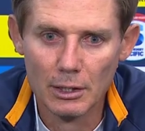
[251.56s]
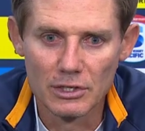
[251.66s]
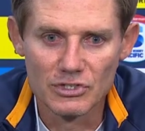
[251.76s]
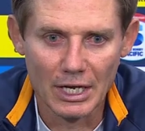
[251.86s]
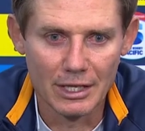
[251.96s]
The
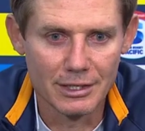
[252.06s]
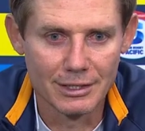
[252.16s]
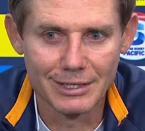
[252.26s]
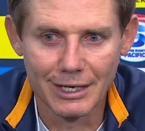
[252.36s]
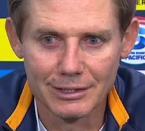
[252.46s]
second thing
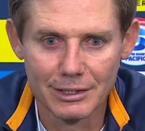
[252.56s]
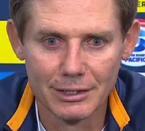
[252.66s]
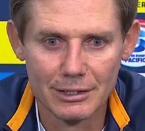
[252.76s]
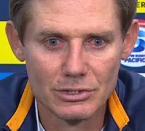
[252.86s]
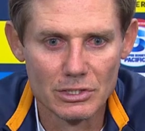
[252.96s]

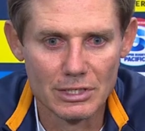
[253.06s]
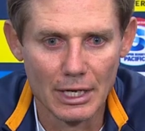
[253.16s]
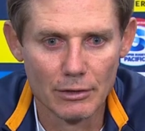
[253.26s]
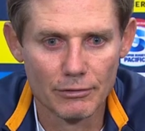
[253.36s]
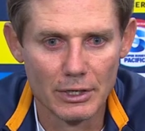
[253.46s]
tactically is just
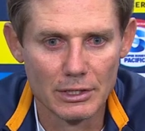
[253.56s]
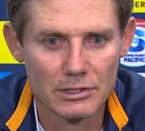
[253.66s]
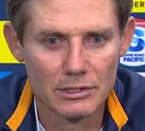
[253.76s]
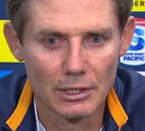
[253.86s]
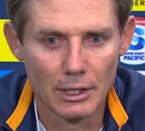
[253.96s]
our defence.